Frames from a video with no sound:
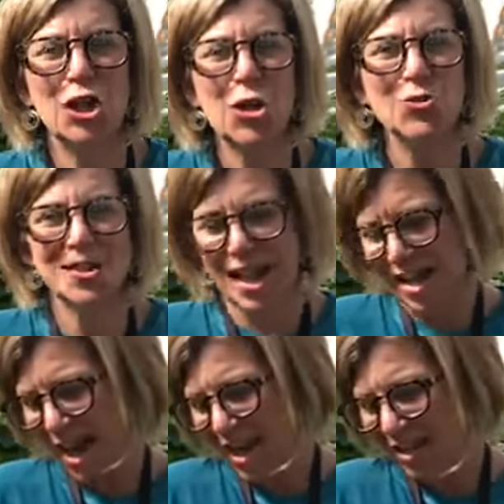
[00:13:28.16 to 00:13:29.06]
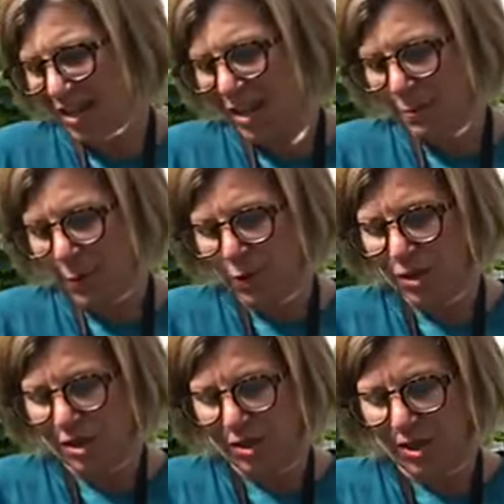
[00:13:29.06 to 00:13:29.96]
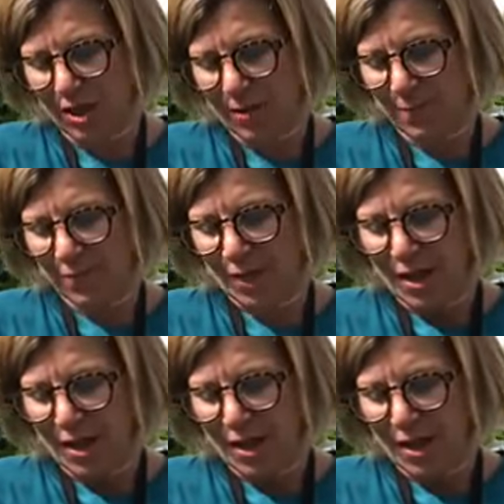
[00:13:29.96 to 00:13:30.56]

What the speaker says: Don't take anything personally.